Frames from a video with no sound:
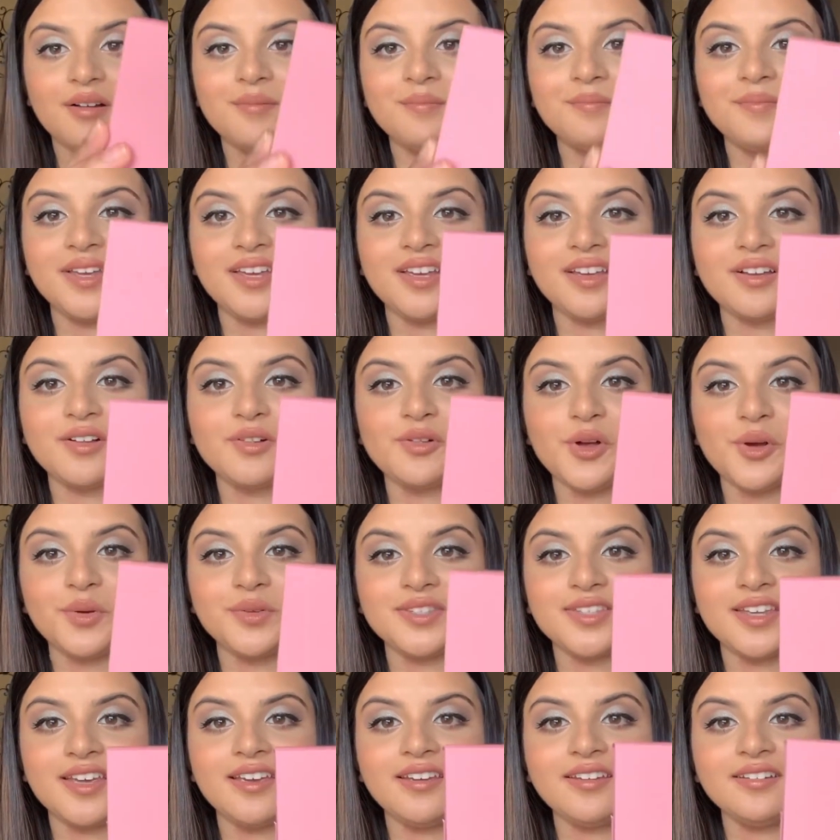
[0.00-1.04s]

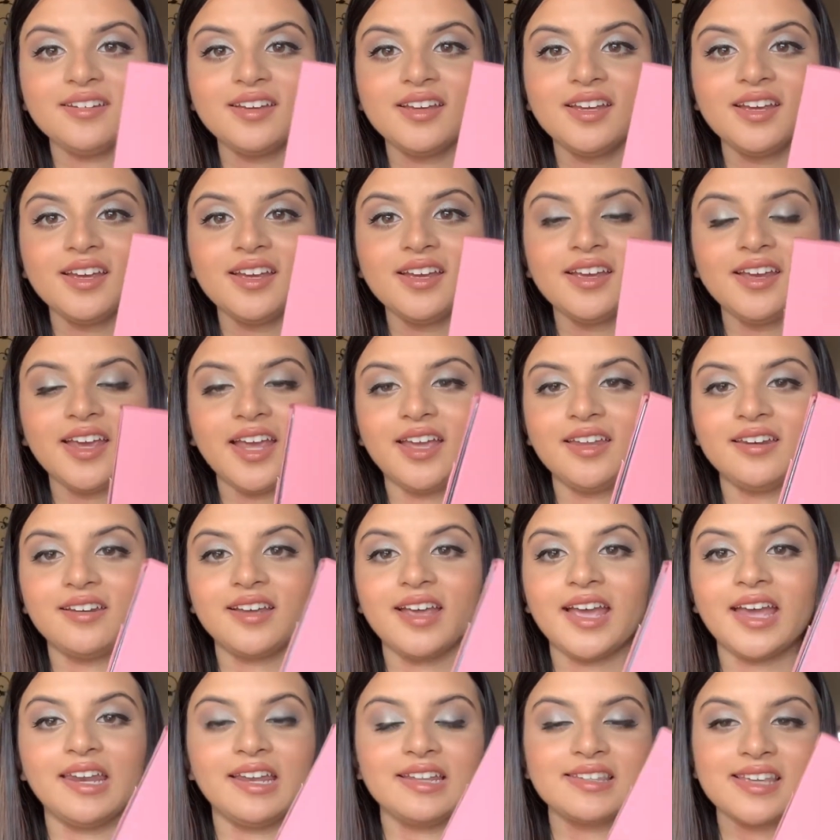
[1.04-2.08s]
enclosing, and
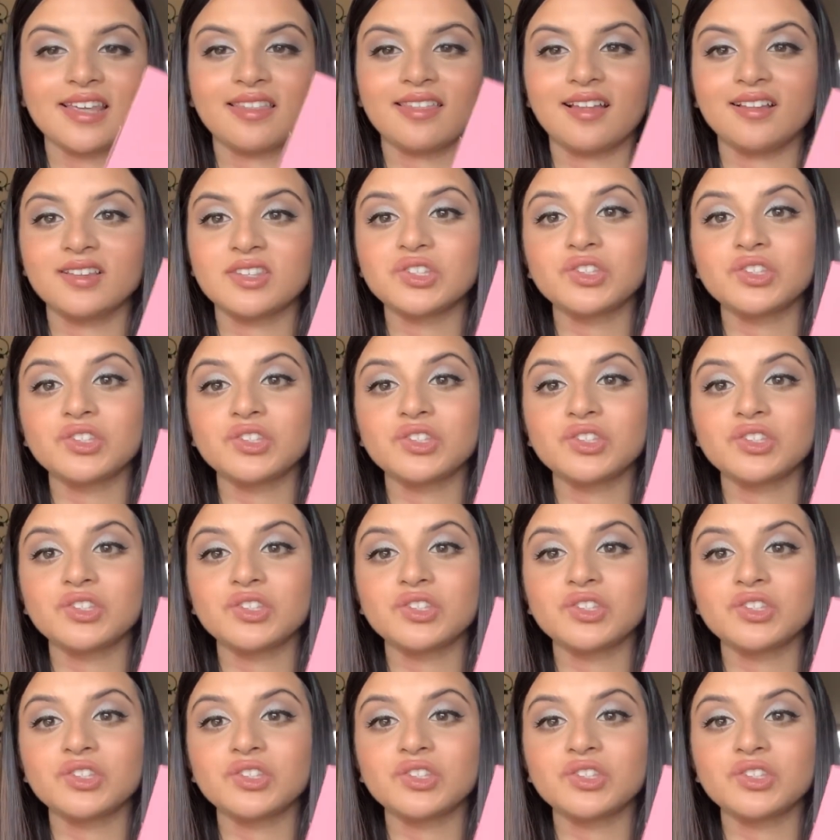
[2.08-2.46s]
again it's like that